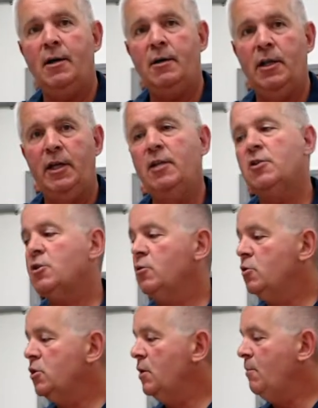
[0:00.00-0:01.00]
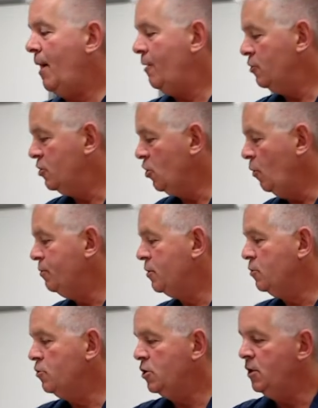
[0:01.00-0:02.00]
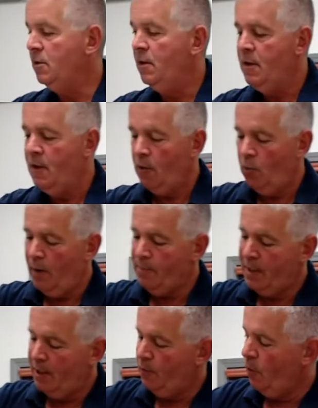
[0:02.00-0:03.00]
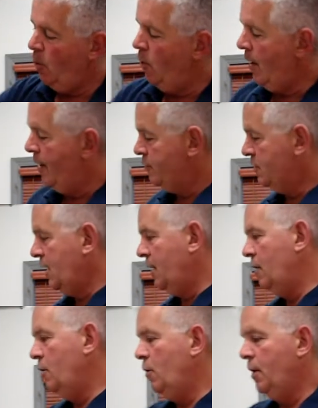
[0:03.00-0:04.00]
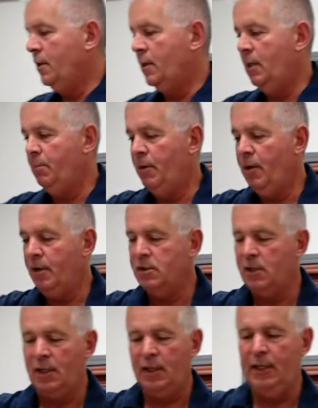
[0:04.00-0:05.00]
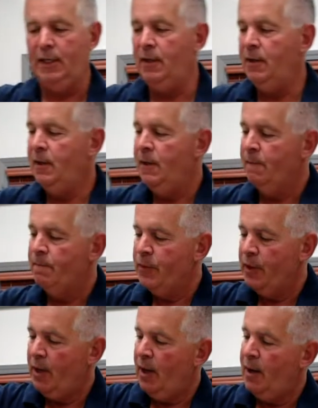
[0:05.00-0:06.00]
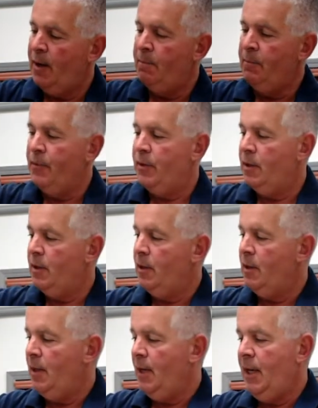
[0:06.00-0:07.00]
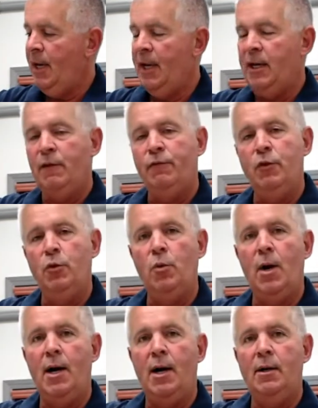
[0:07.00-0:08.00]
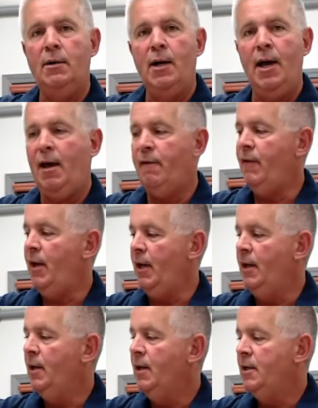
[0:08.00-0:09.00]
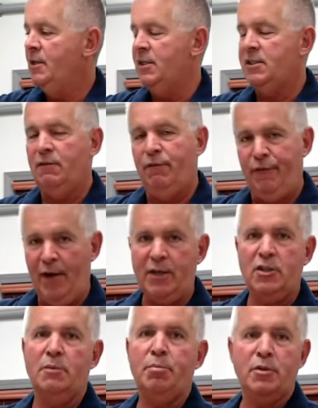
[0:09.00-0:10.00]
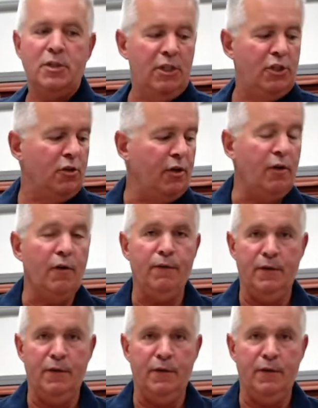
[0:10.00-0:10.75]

cleaning solution, mild soap solution. Wipe down the whole outside of the unit, keep it nice and clean. And if you have a disinfection procedure at your